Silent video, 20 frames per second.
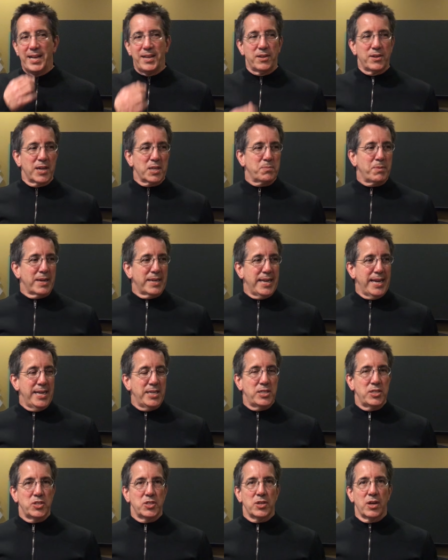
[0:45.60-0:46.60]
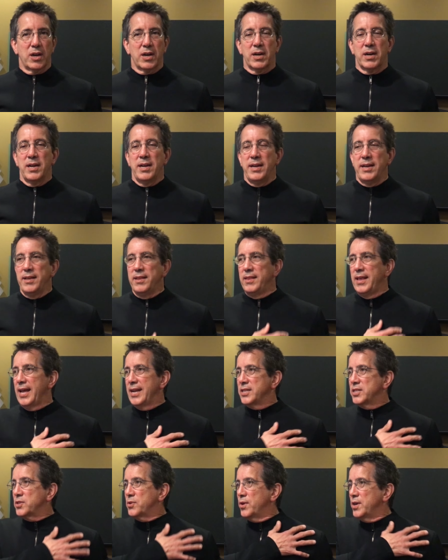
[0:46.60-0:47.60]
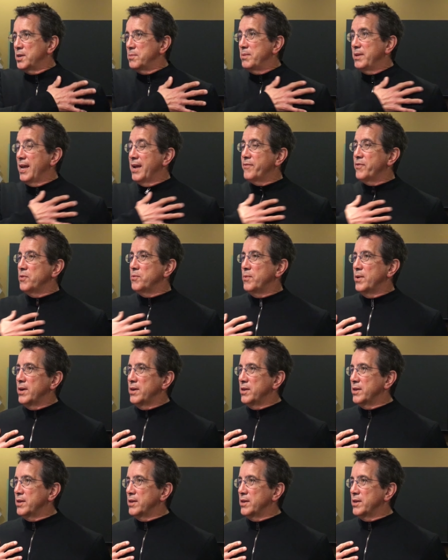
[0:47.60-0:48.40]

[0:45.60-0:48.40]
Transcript: and your expectations are that it's going to be everywhere.